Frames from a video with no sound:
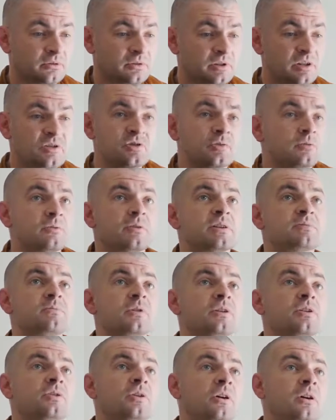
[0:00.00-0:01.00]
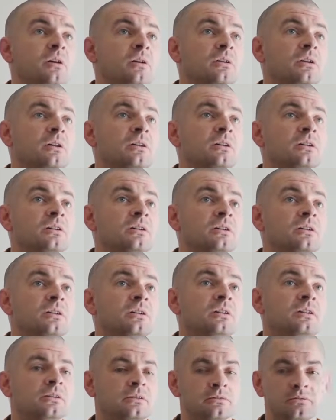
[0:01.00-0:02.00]
Didn't you always want a dog?
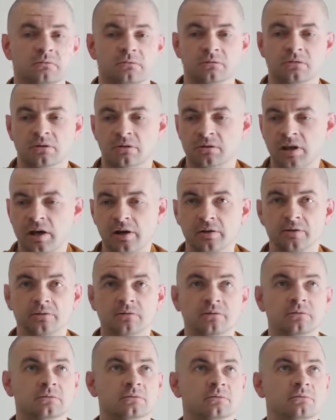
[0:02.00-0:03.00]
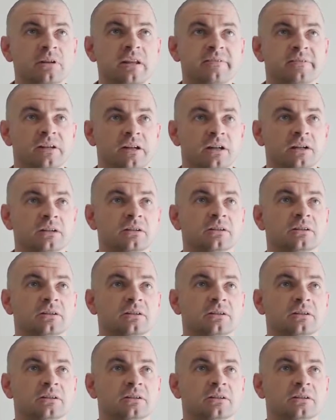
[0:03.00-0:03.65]
No, never.